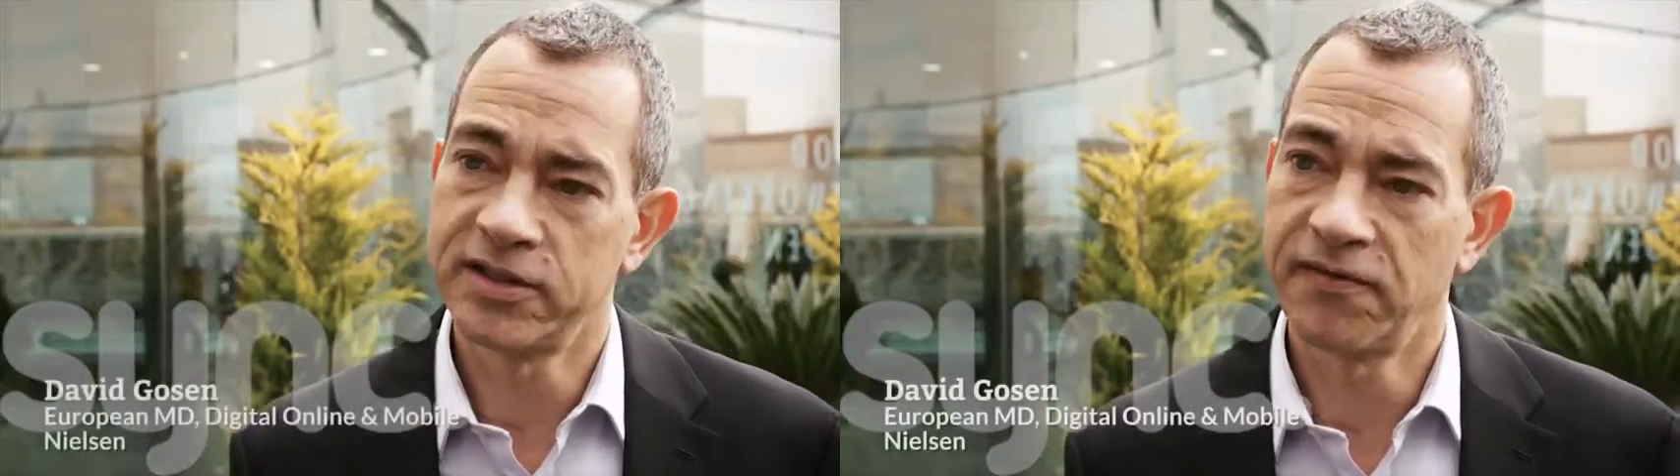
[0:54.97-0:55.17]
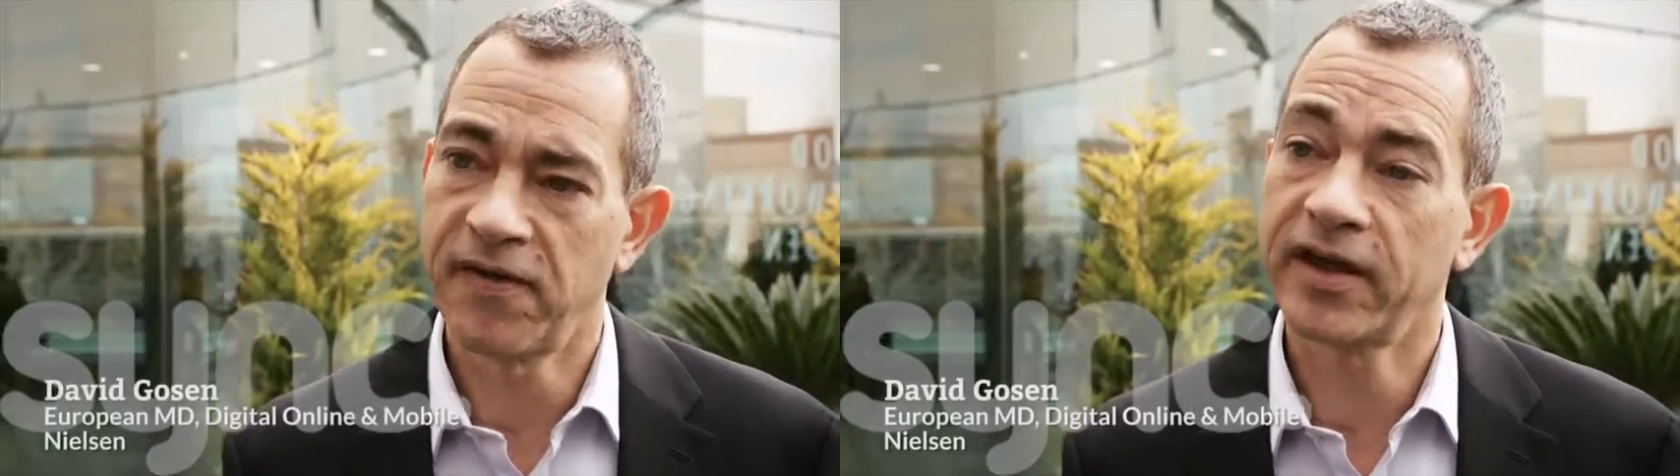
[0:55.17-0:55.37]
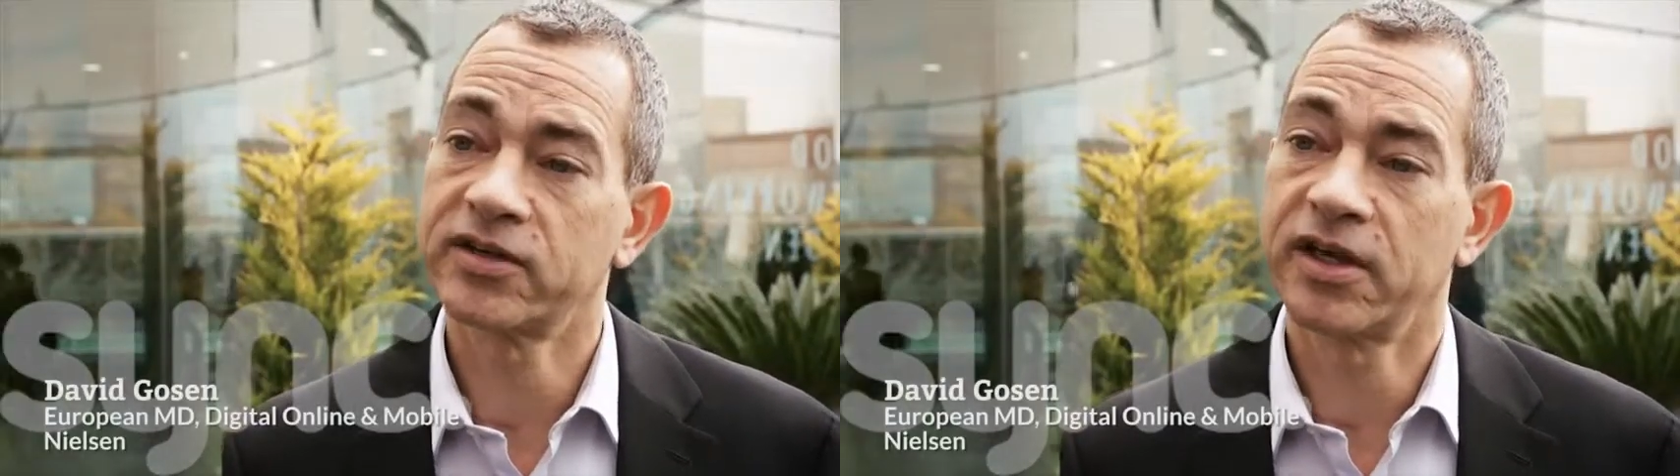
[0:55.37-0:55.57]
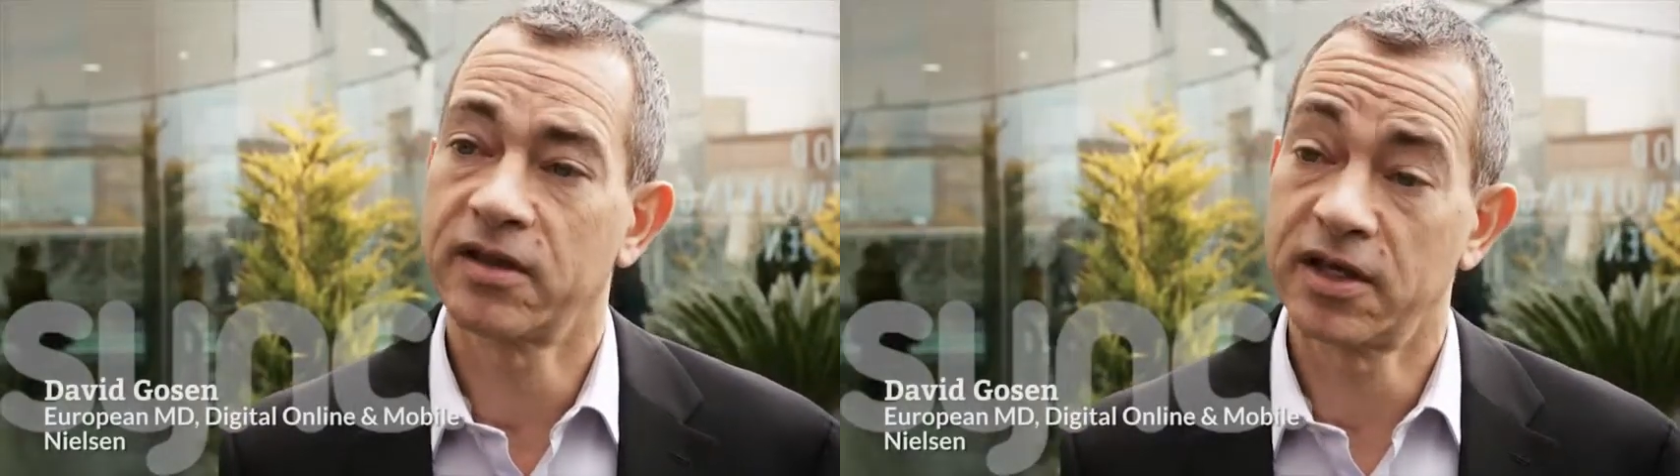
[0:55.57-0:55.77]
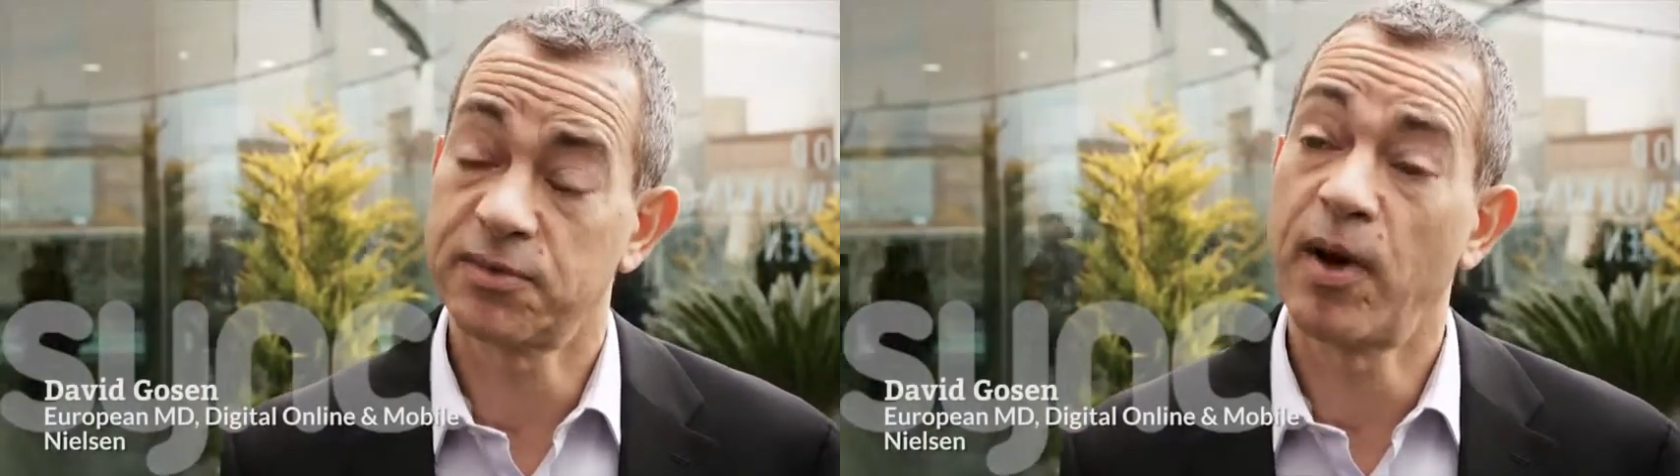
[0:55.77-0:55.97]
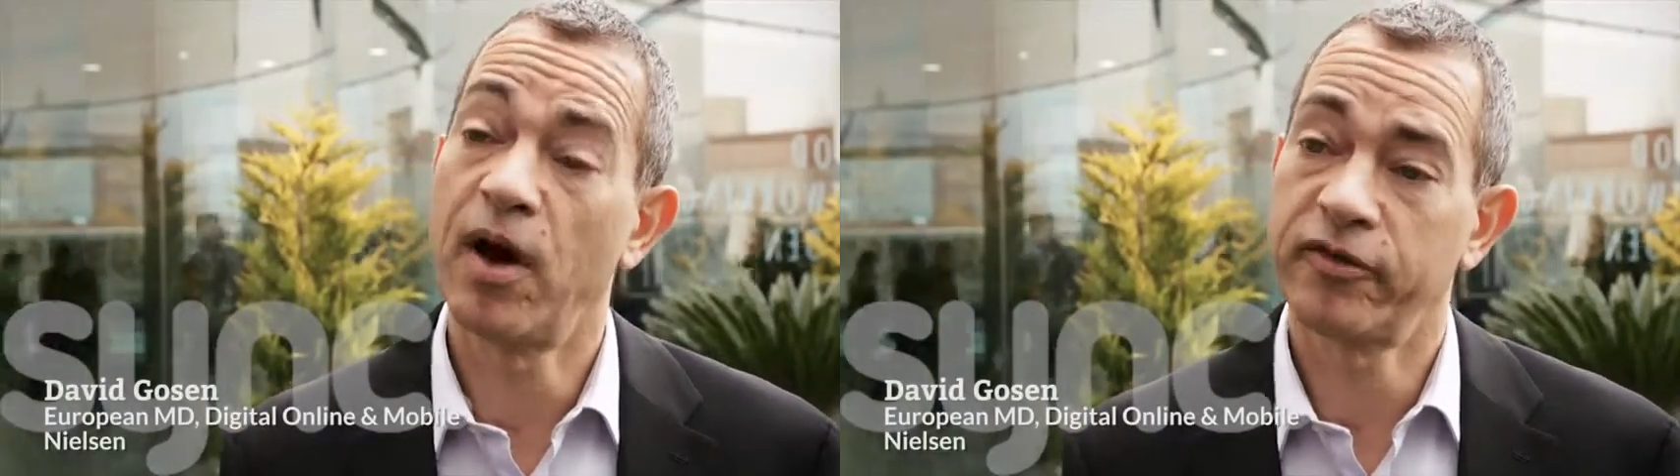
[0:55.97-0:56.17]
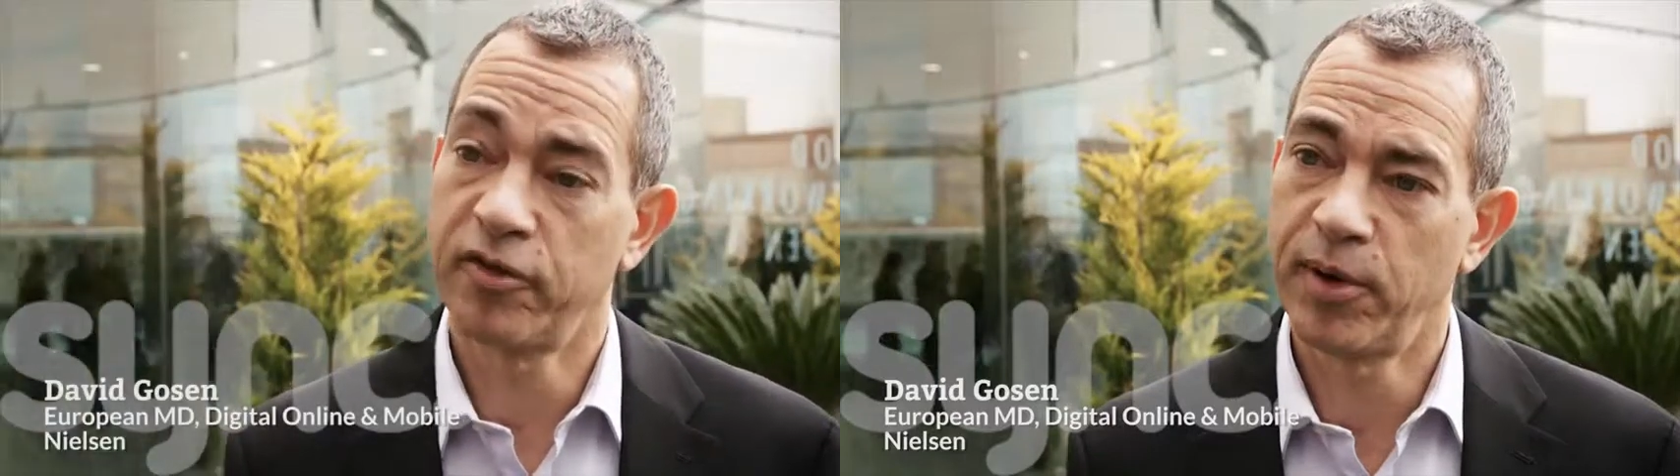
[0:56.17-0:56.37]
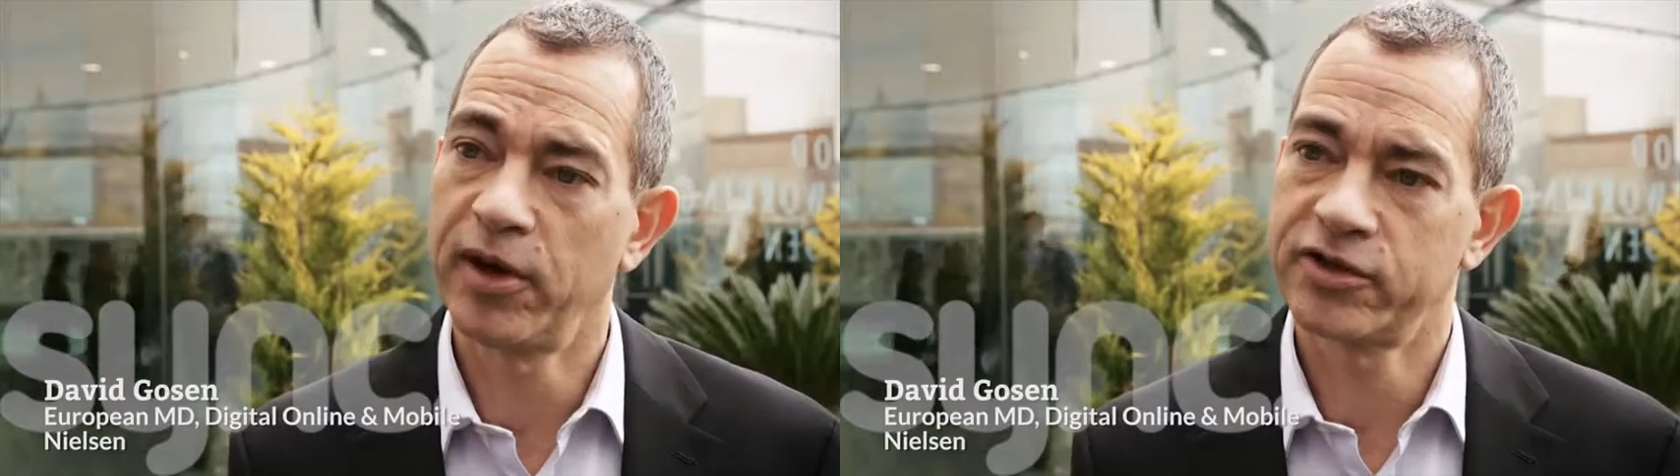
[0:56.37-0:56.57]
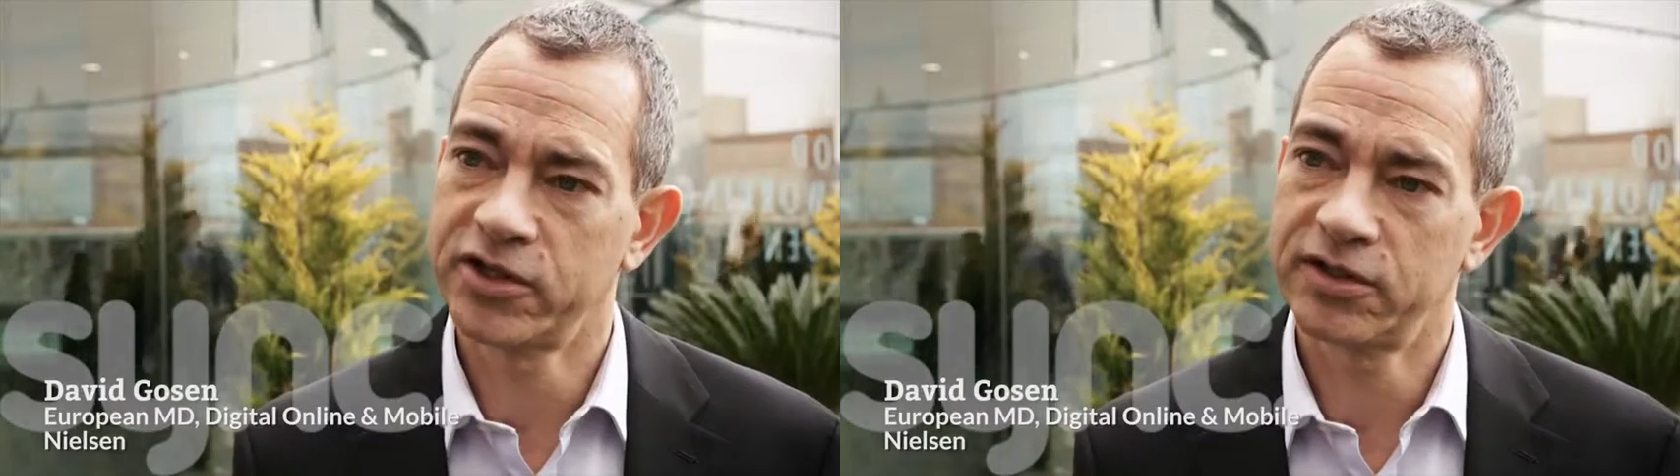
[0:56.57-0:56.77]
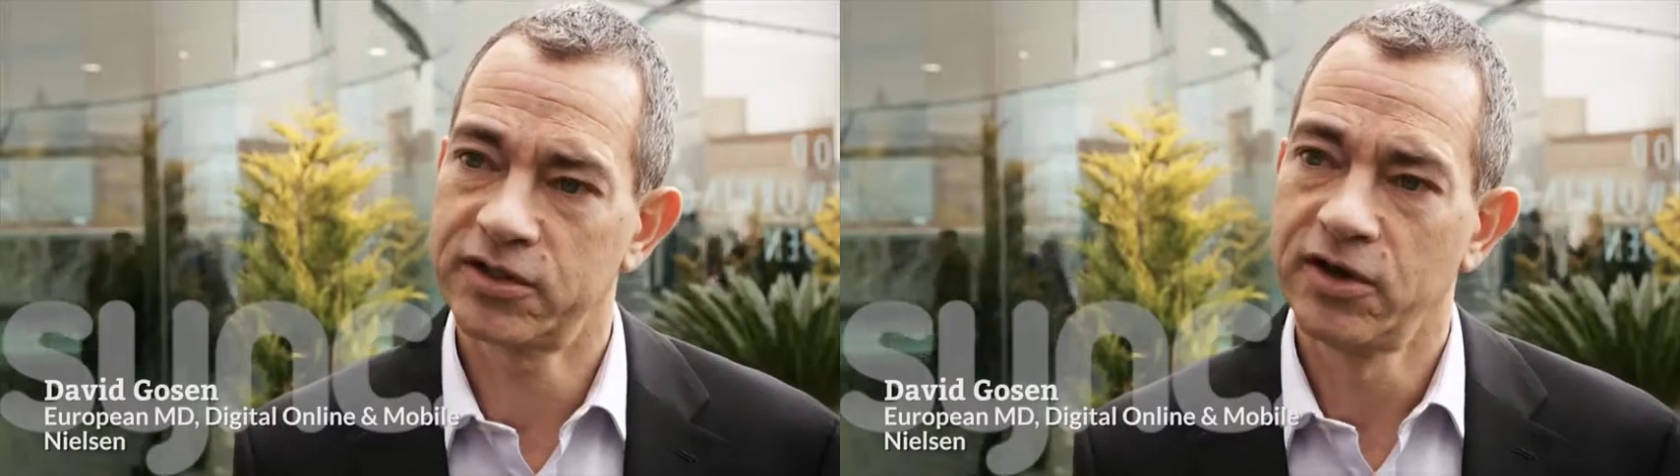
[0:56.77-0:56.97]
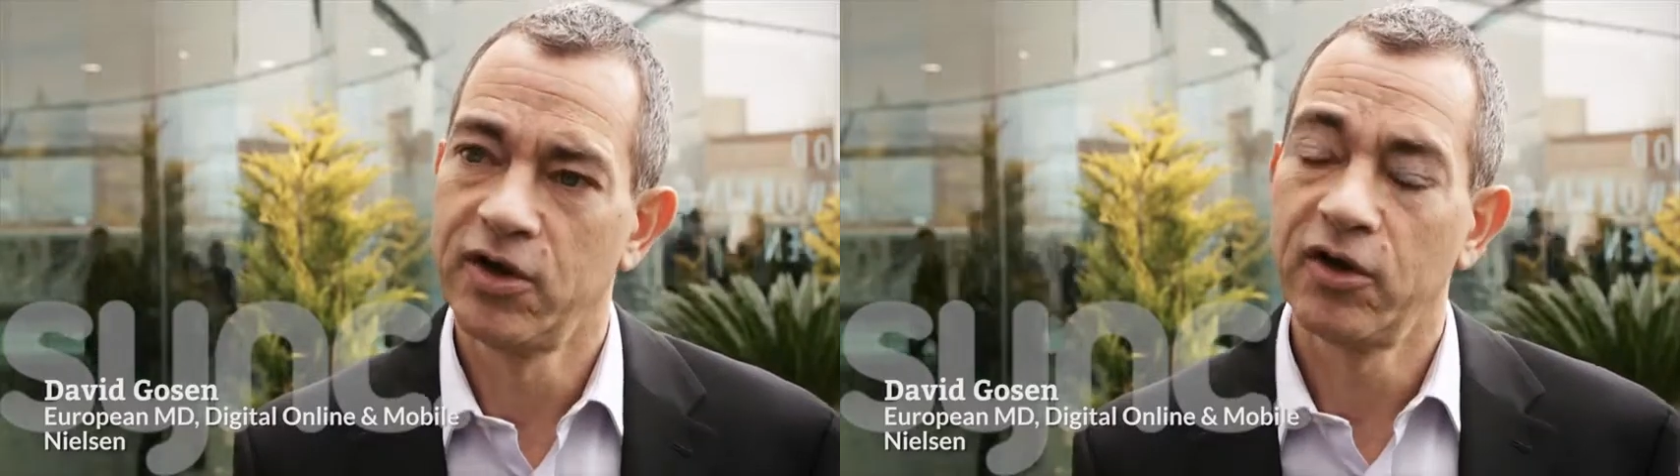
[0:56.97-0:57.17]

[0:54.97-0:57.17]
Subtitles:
is affecting this path to purchase,